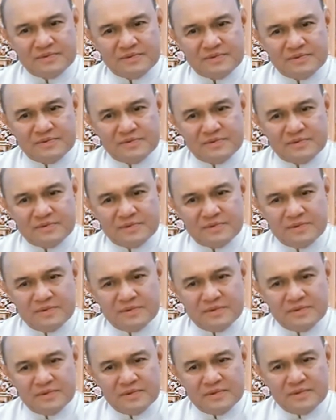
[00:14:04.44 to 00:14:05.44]

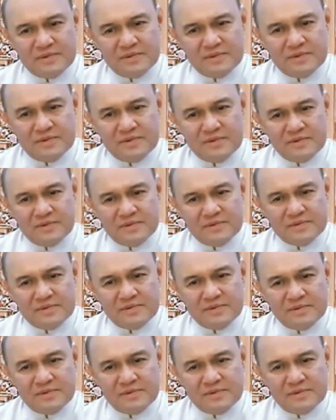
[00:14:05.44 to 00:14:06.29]
(no one is talking)